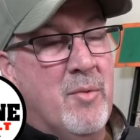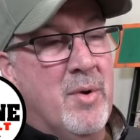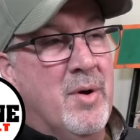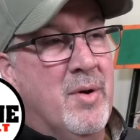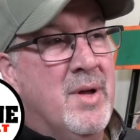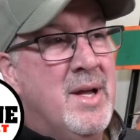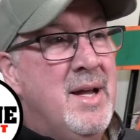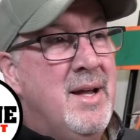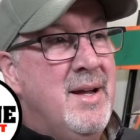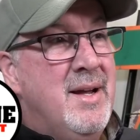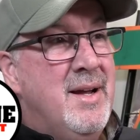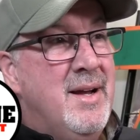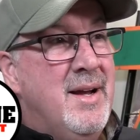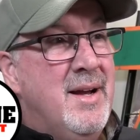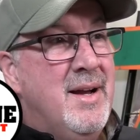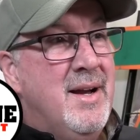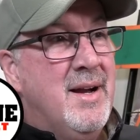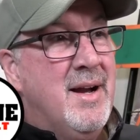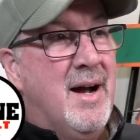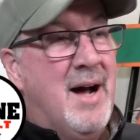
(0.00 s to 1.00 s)
Well,
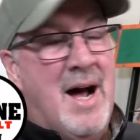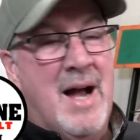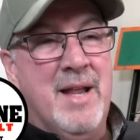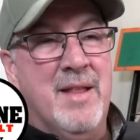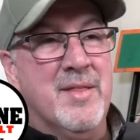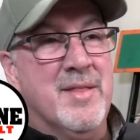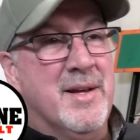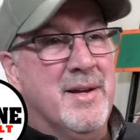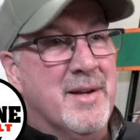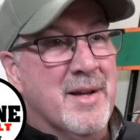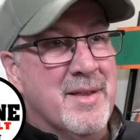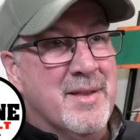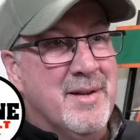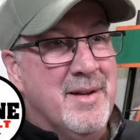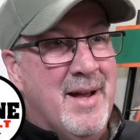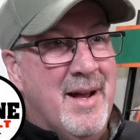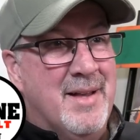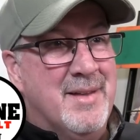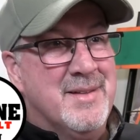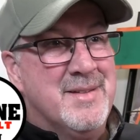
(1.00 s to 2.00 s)
I didn't think nothing
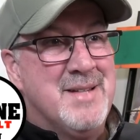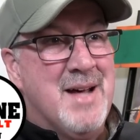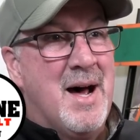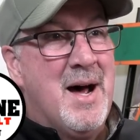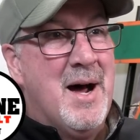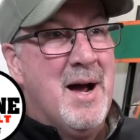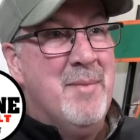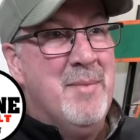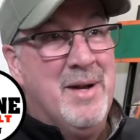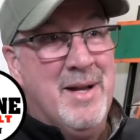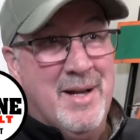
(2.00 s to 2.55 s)
of that at the time.